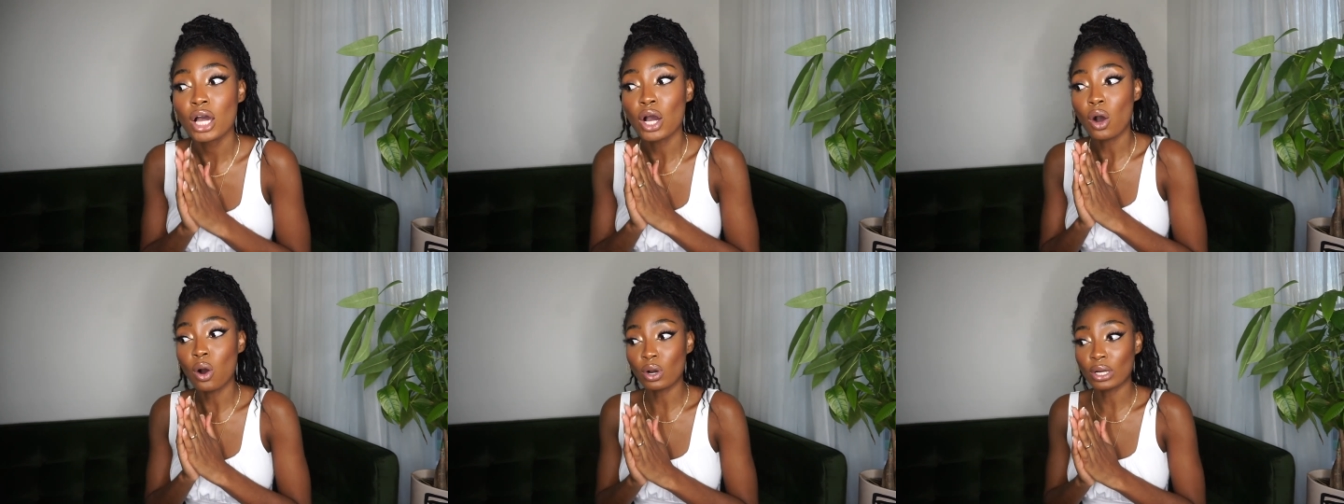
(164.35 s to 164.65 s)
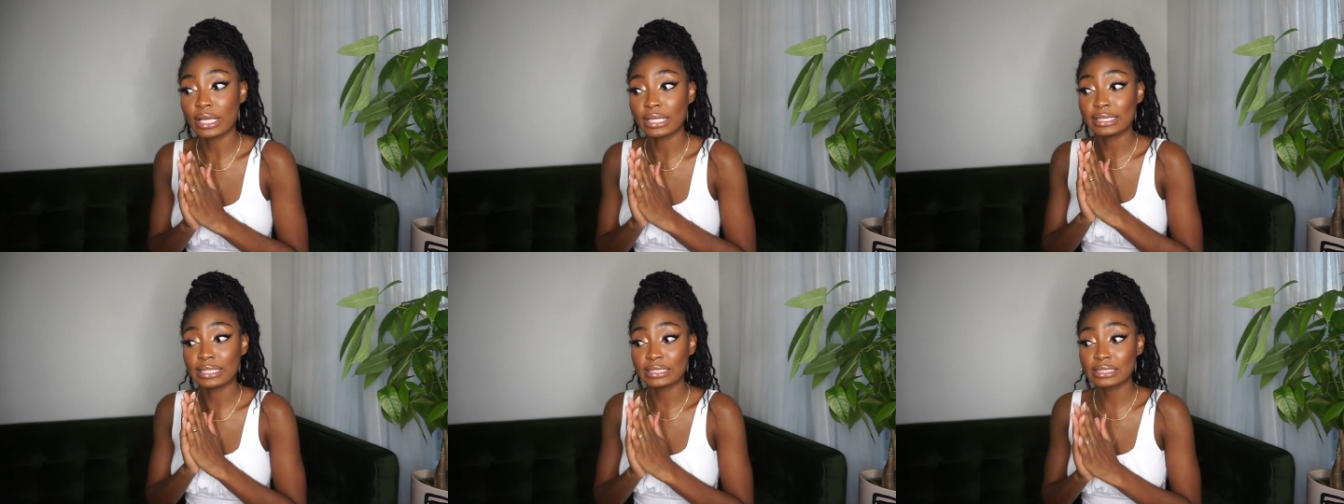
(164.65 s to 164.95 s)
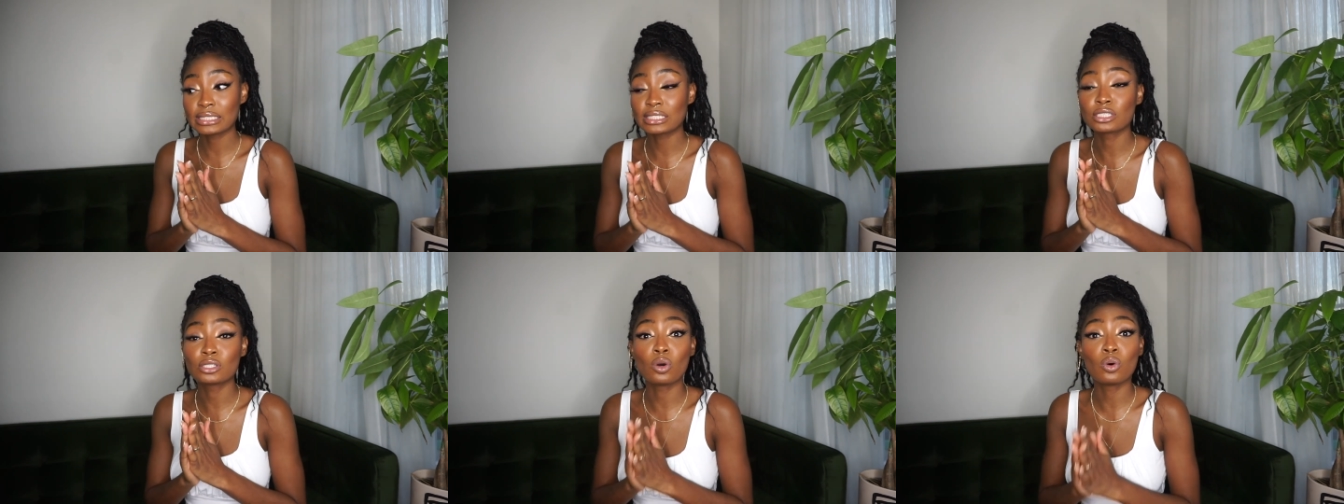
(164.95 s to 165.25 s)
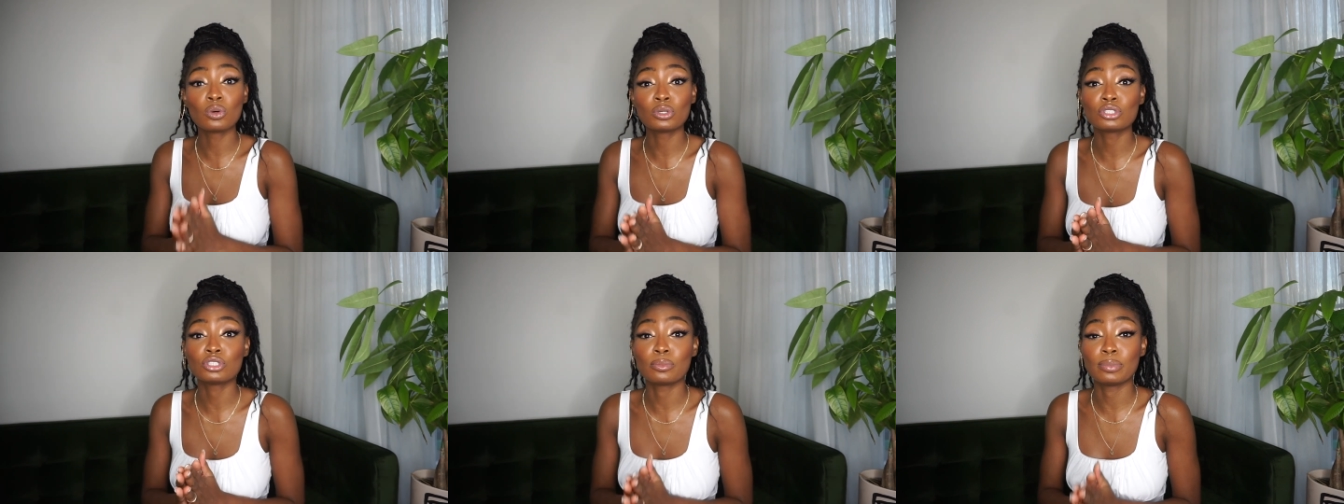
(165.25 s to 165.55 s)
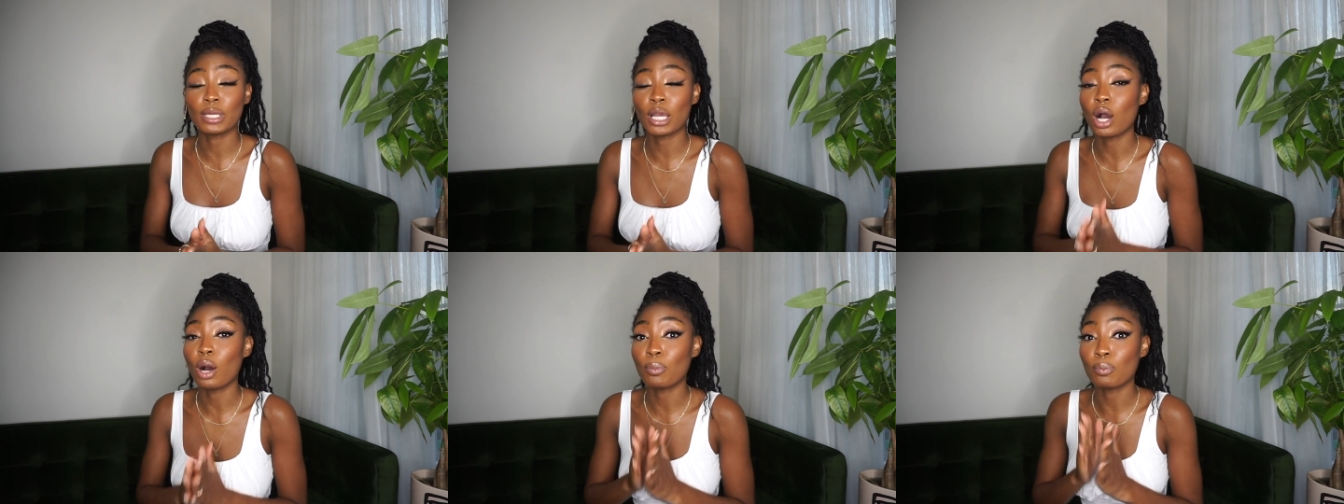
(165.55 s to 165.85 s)
okay, this is going to
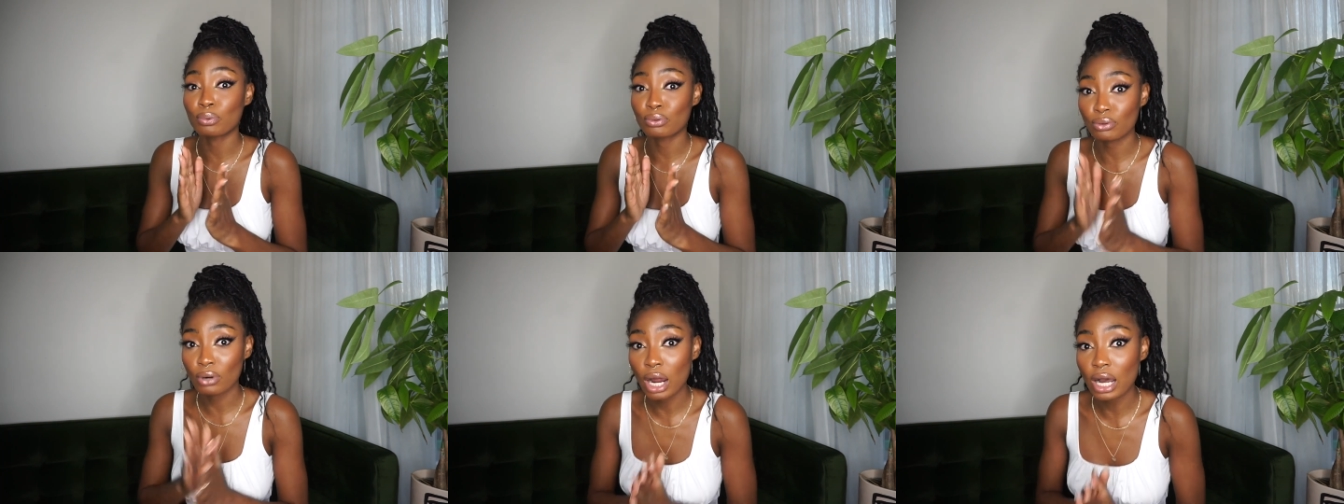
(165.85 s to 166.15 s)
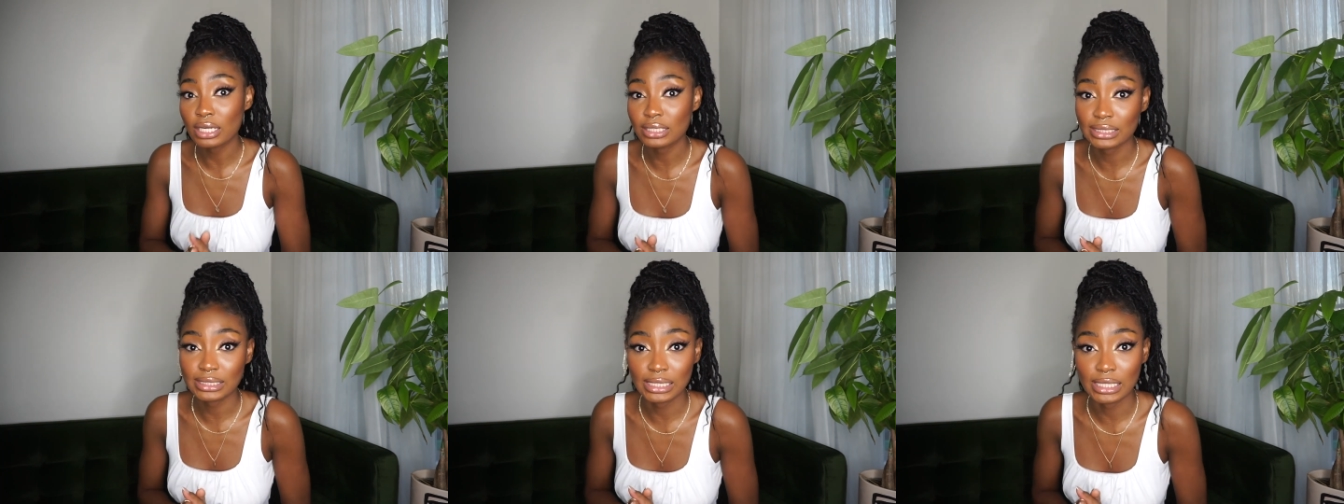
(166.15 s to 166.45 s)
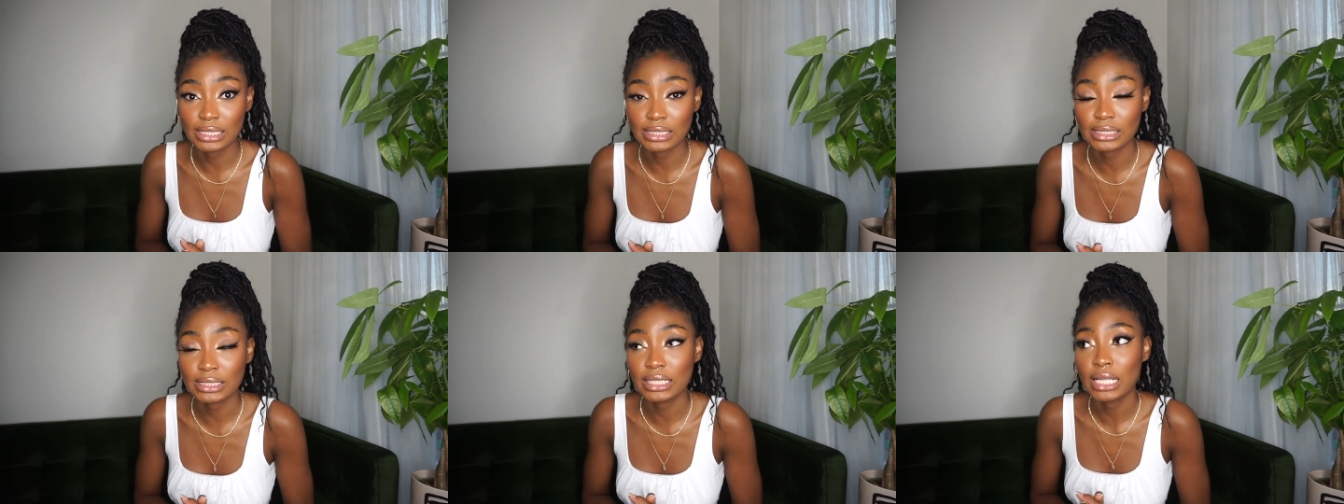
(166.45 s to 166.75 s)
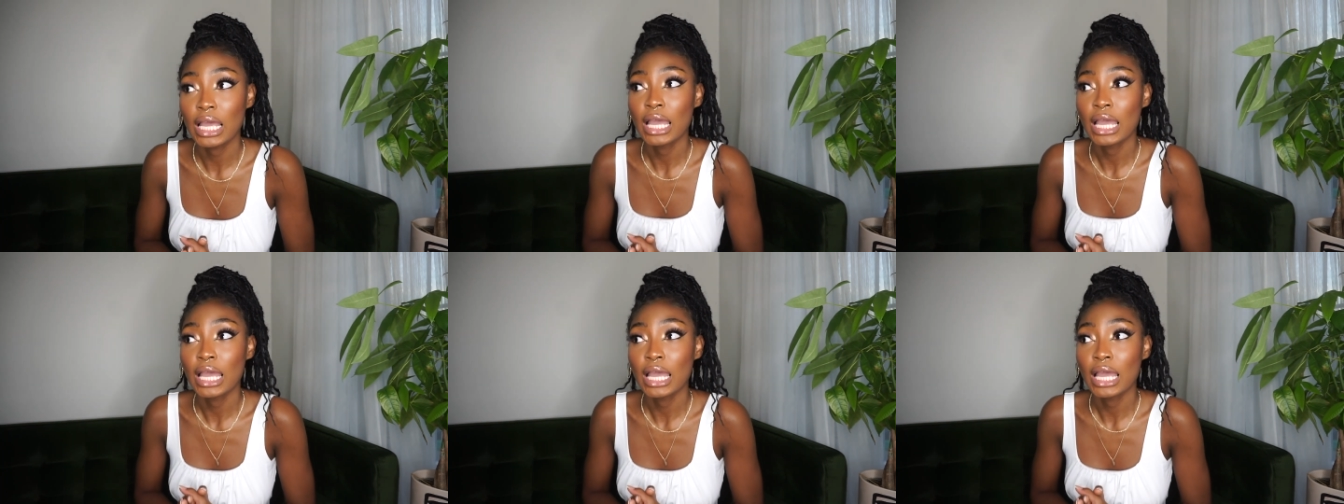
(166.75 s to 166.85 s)
be a process.